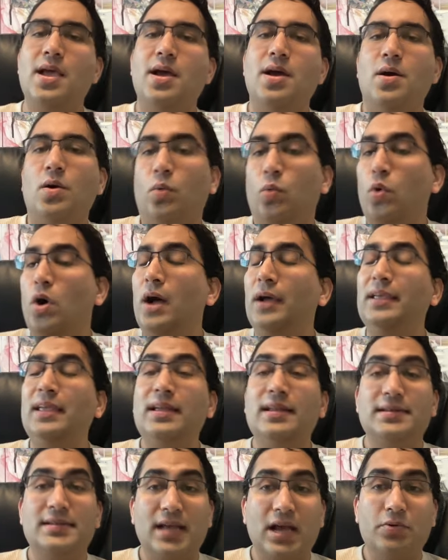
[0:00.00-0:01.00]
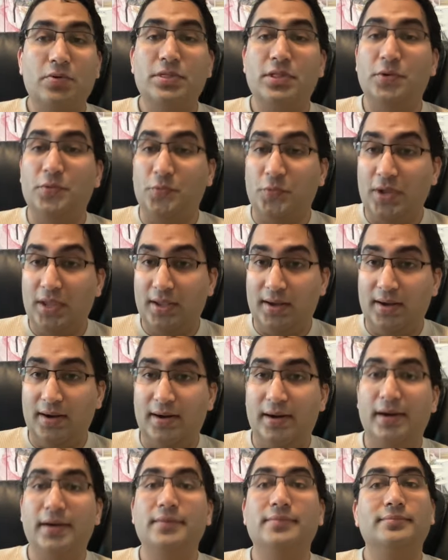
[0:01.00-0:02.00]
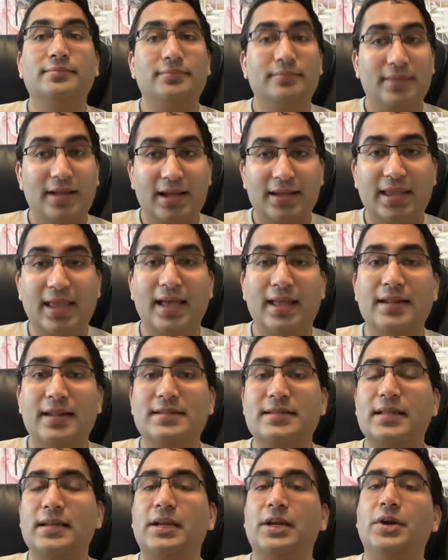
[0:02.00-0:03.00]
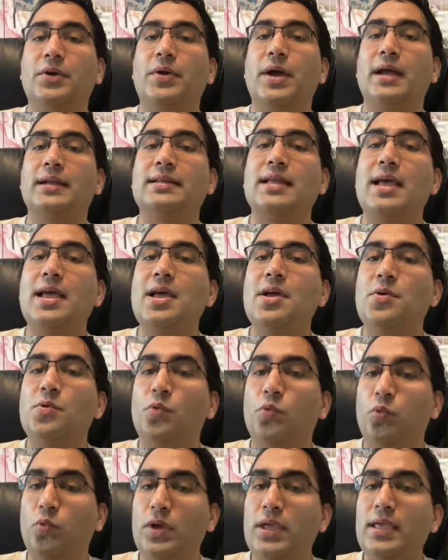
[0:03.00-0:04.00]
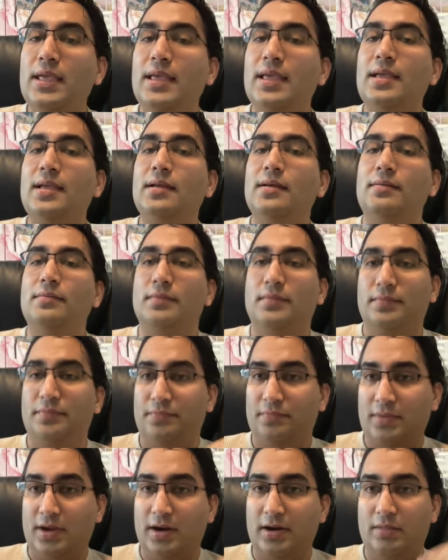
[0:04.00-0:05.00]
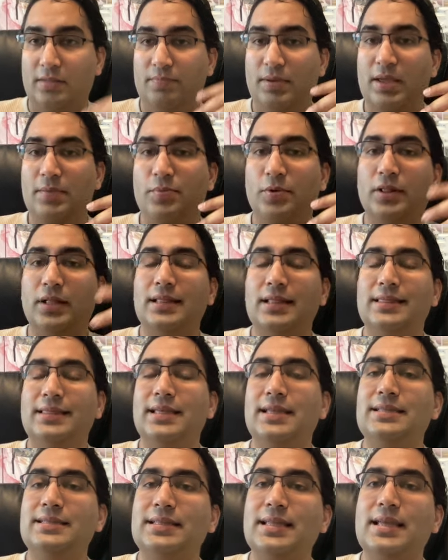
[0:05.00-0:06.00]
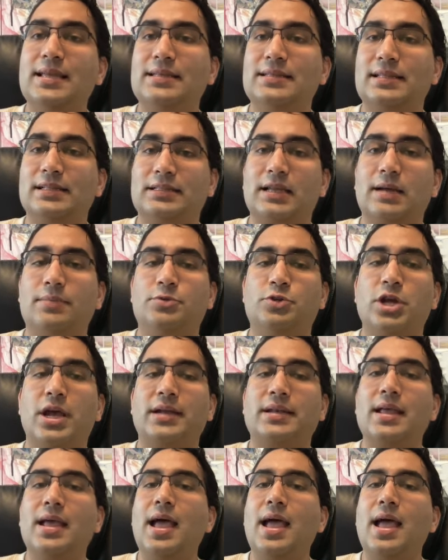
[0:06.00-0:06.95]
Walking down the we are. Again, it's incorrect. We are the people. This is the subject.